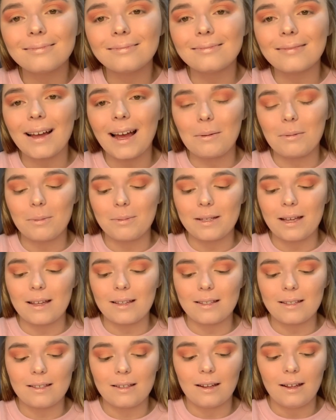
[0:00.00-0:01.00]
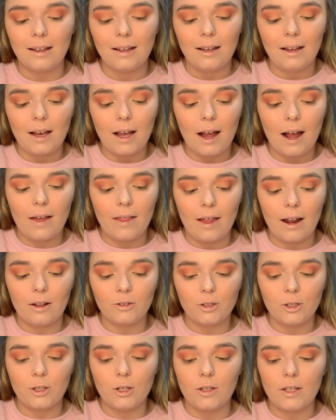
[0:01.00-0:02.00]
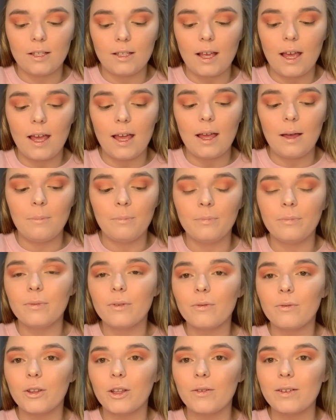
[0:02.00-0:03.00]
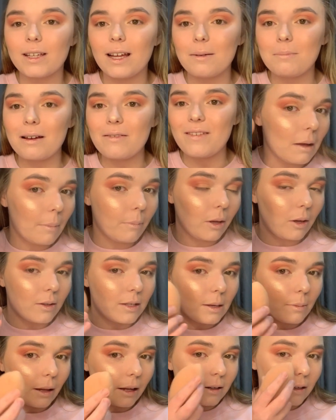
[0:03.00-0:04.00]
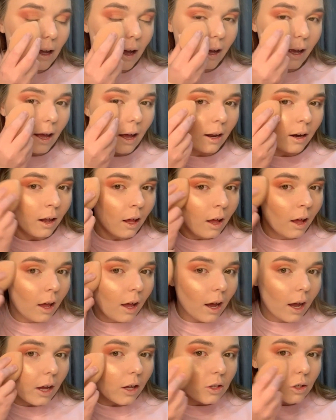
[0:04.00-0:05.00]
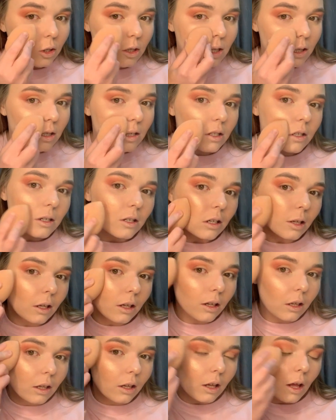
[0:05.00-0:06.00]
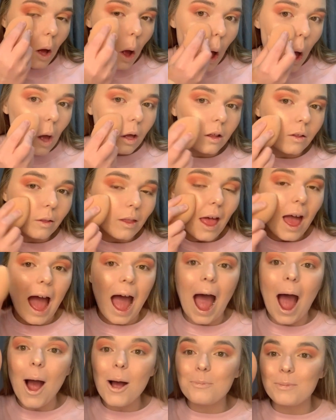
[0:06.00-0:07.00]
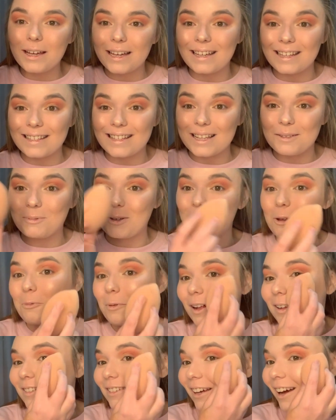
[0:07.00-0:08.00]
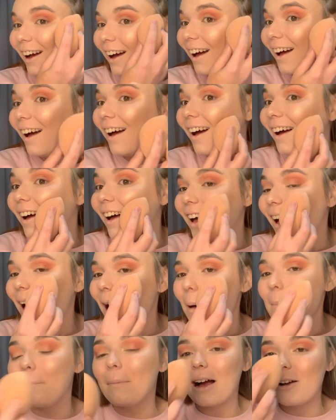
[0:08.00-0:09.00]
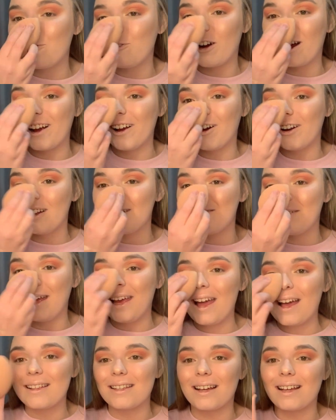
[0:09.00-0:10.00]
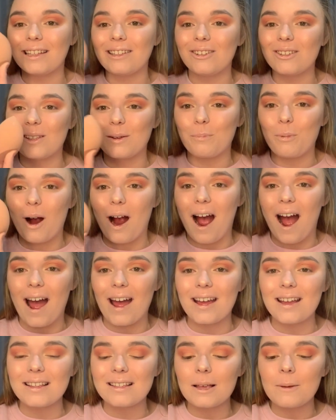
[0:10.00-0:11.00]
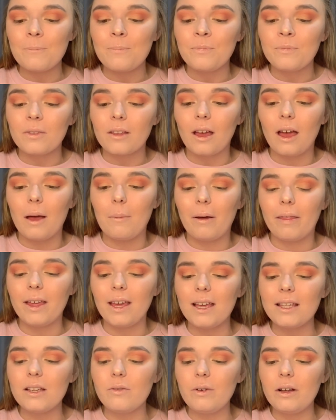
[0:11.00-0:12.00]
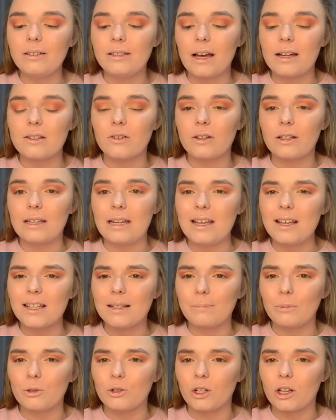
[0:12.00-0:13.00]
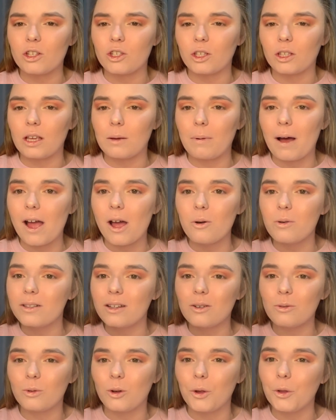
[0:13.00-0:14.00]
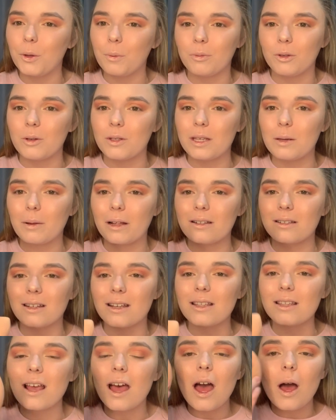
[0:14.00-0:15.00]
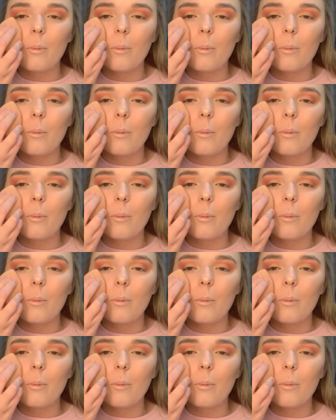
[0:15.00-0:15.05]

I'm obsessed. And then I'll just do the same on the other side of my beauty blender again. And just, how big is this beauty blender? My friend got it me as like a little surprise. I think it's a Real Techniques sponge actually, but I always end up calling them beauty blenders.